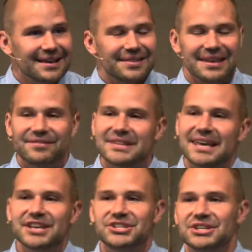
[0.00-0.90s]
The
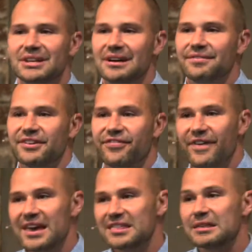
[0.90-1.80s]
invitation of the
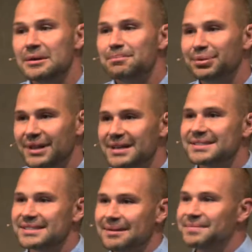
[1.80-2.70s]
faith
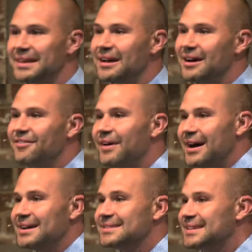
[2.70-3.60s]
plus something of
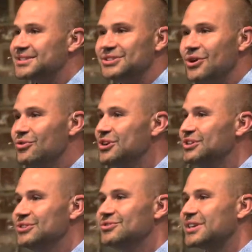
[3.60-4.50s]
us is no
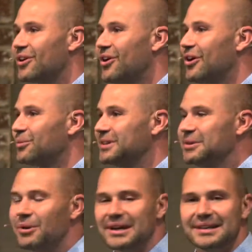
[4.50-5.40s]
good news at all. Really
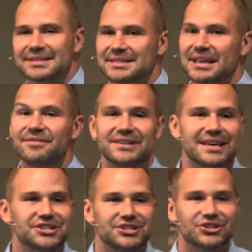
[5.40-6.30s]
what it is an
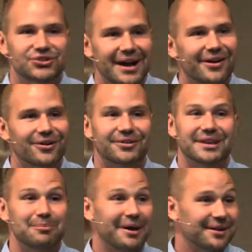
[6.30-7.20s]
invitation to try harder and
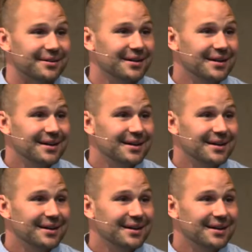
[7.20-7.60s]
get better.